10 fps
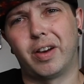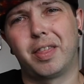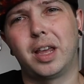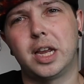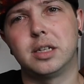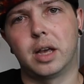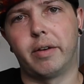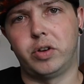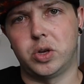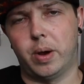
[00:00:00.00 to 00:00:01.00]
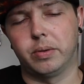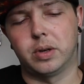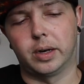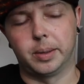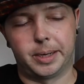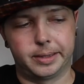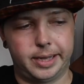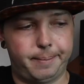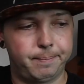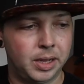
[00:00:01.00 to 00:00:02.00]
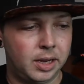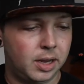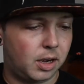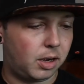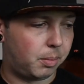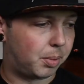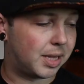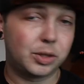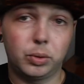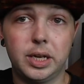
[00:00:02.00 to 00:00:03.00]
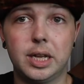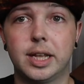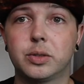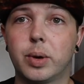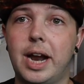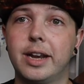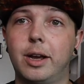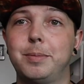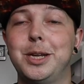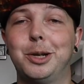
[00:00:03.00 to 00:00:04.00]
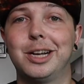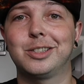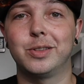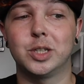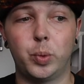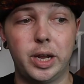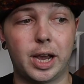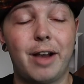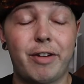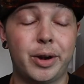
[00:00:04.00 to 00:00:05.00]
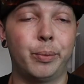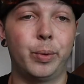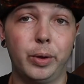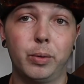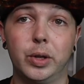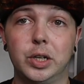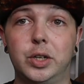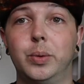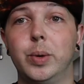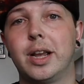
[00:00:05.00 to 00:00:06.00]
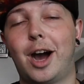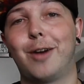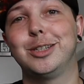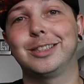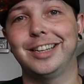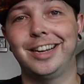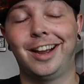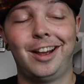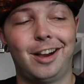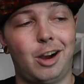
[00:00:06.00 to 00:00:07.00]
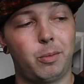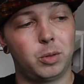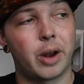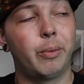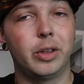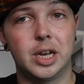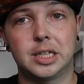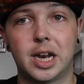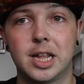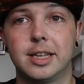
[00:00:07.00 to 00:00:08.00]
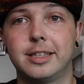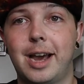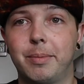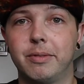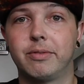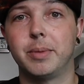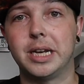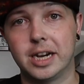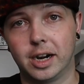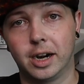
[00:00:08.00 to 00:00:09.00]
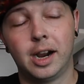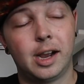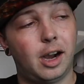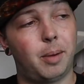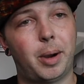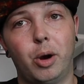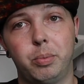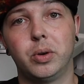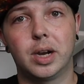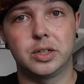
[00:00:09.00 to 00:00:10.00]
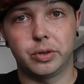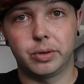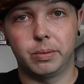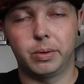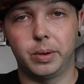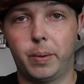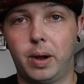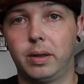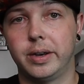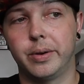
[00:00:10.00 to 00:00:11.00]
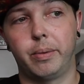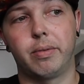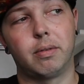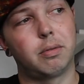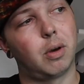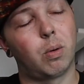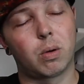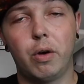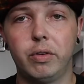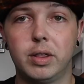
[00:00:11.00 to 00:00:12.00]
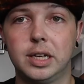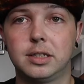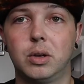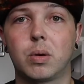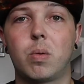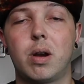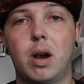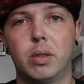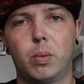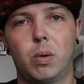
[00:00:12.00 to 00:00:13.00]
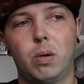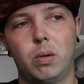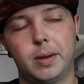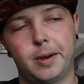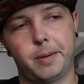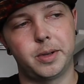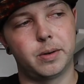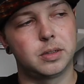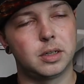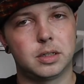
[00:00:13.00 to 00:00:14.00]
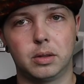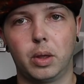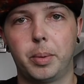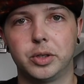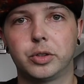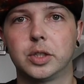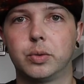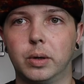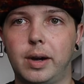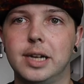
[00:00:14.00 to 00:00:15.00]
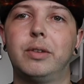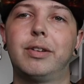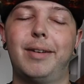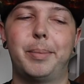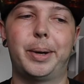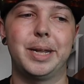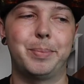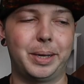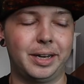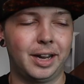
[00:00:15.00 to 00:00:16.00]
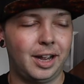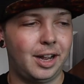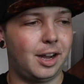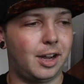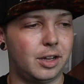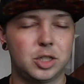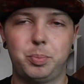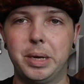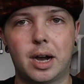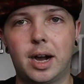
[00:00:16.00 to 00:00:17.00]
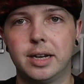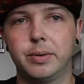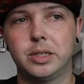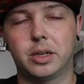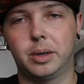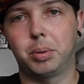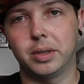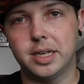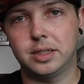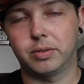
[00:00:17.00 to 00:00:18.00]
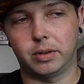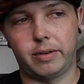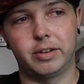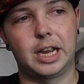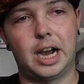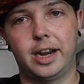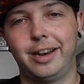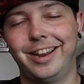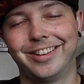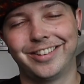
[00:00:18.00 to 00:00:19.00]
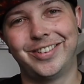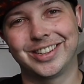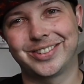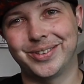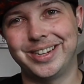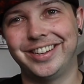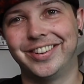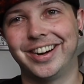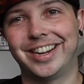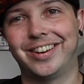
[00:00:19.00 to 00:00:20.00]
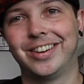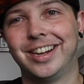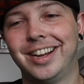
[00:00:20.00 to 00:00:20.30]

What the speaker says: I think he's got a video out talking about that. But that's really it. That's what I had to update you guys on this week. I've had a really good week, obviously. A lot of really exciting things happening for me here. I hope you guys are doing really well. I know with the whole COVID thing still going on in the world, it's a little bit stressful and crazy for everybody, but just be kind to each other, please, for the love of God. That's what we need right now.